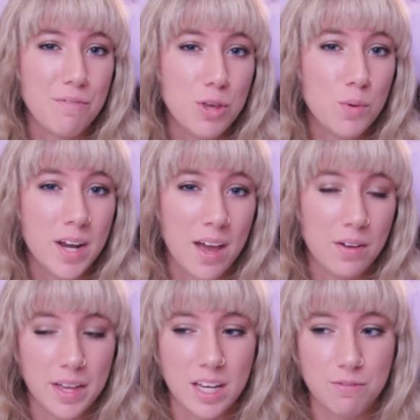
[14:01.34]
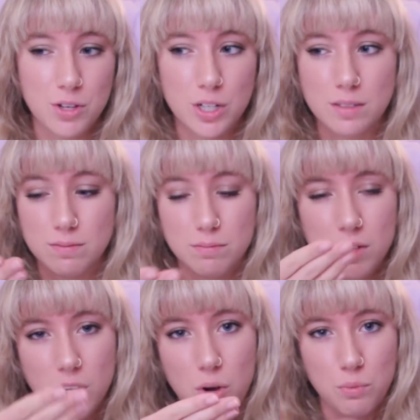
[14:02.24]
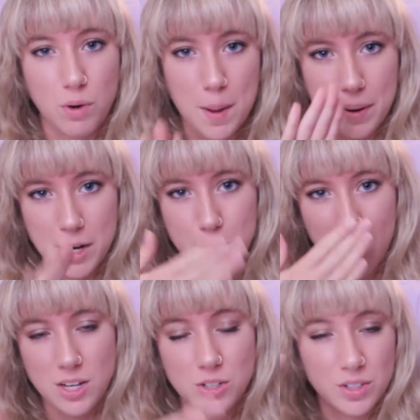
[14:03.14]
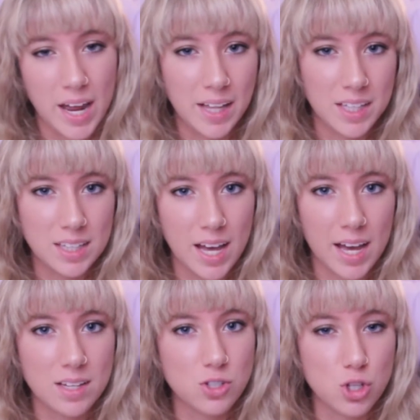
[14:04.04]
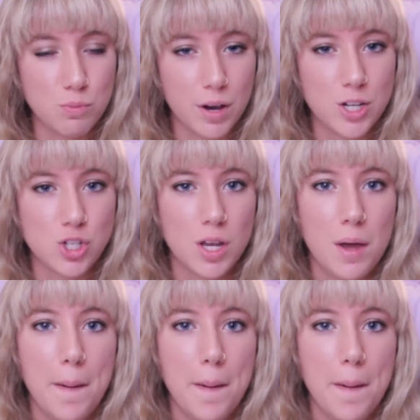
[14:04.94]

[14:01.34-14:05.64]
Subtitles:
if you inhale, like if you're, right by your mat and you're inhaling that too much,